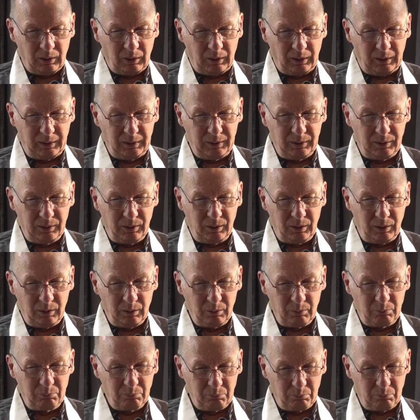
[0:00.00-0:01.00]
and
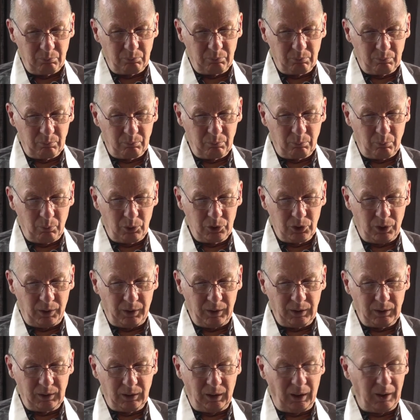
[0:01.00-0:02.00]
uh, which I
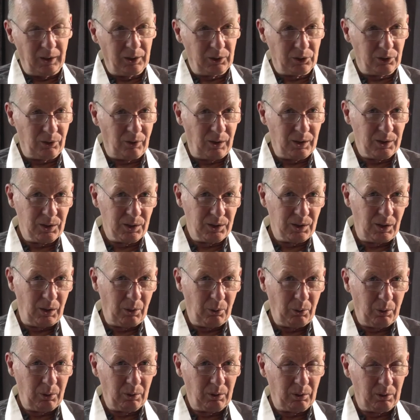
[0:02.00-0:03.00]
think characterises
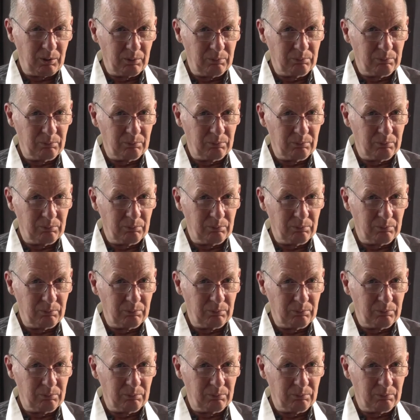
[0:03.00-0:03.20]
our,